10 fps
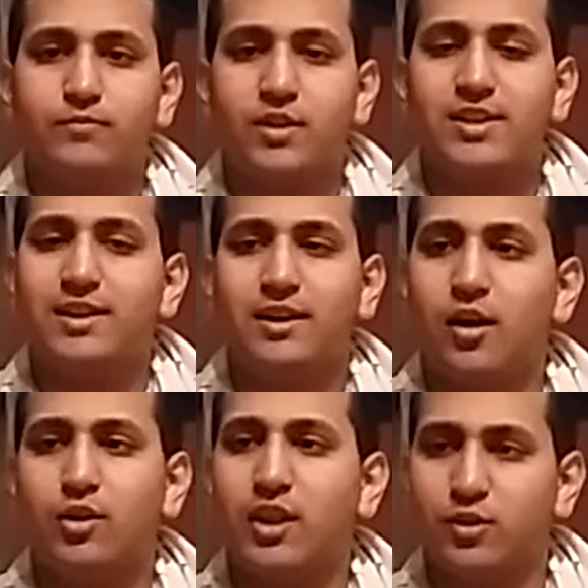
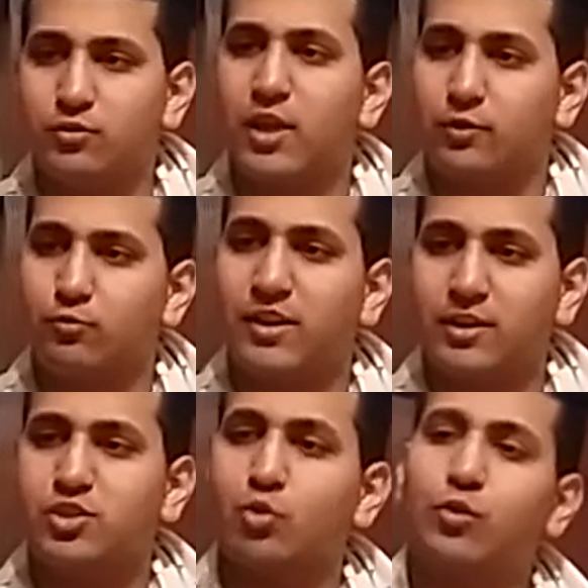
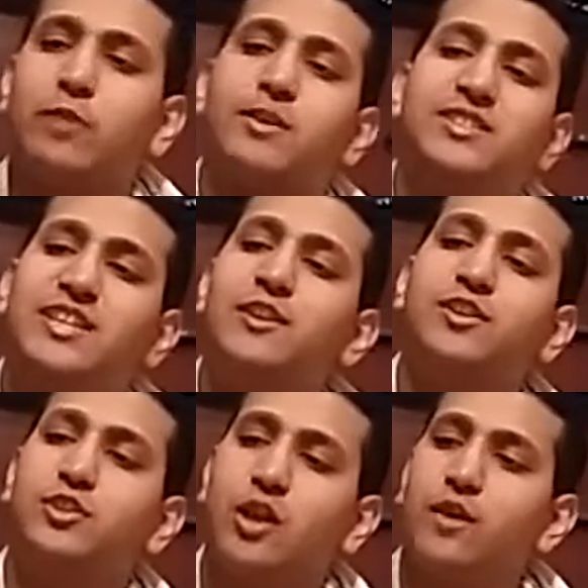So great. We're gonna
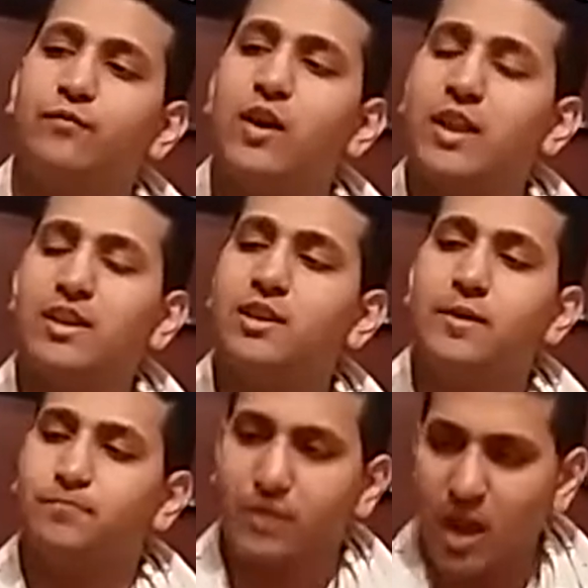see fucking
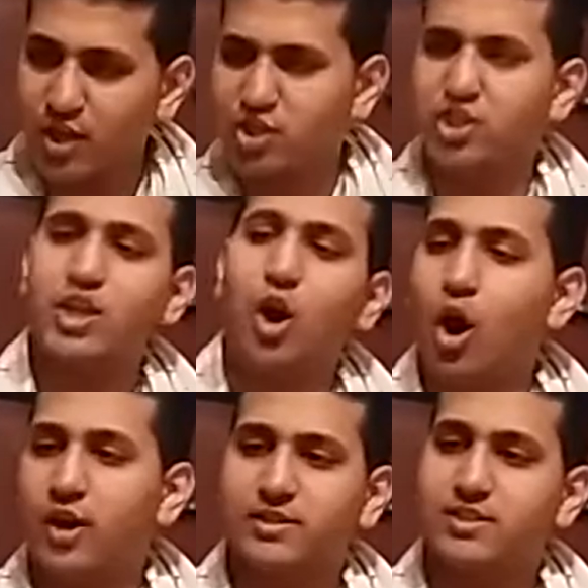
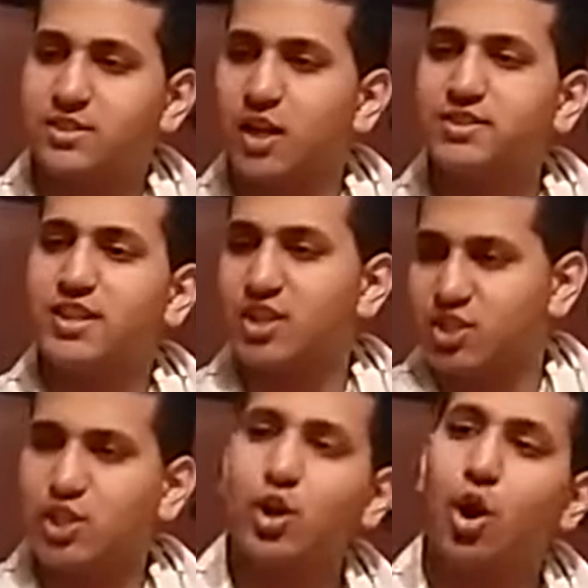a disgusting
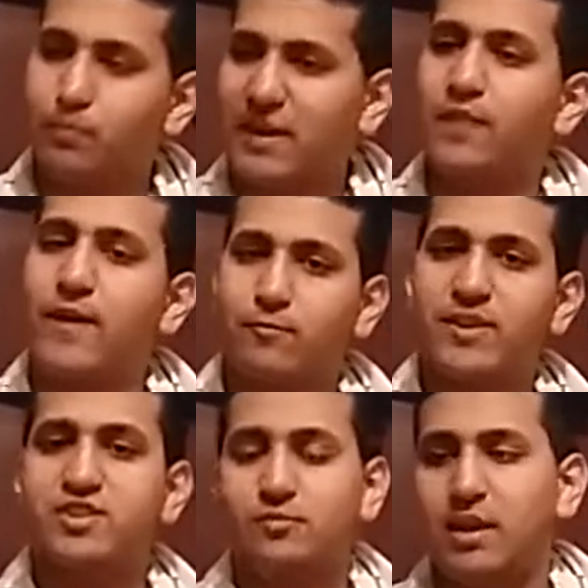She-Hulk main event
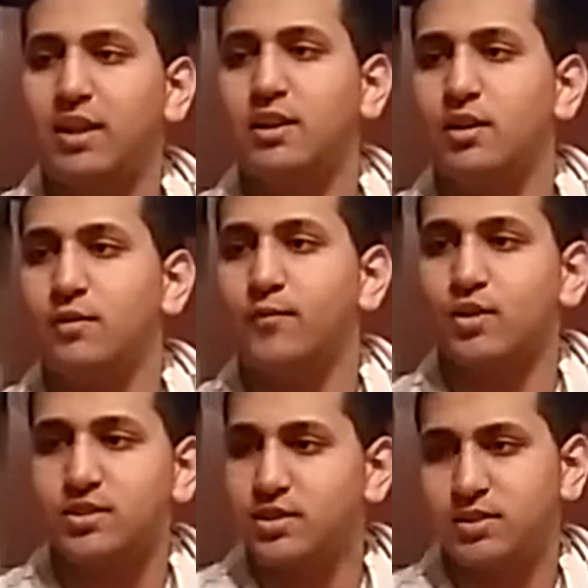WrestleMania
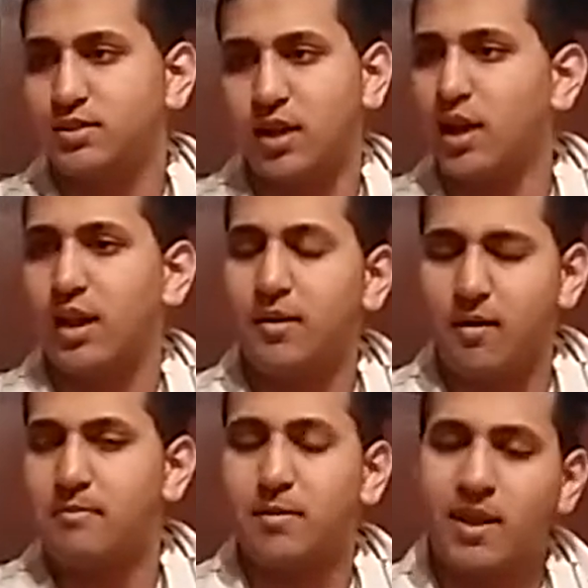versus
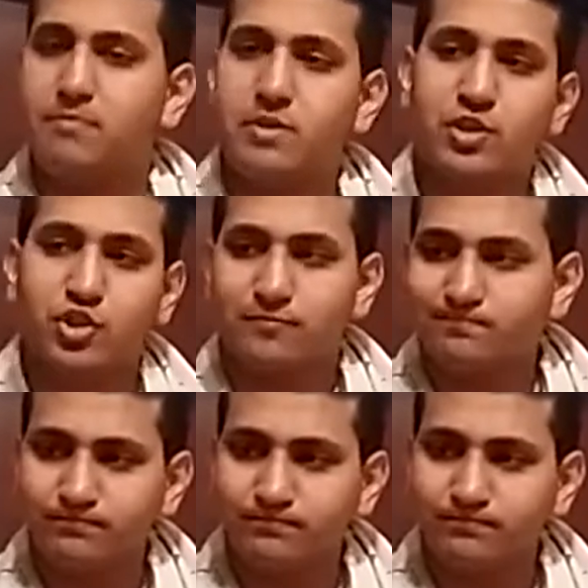an MMA bitch.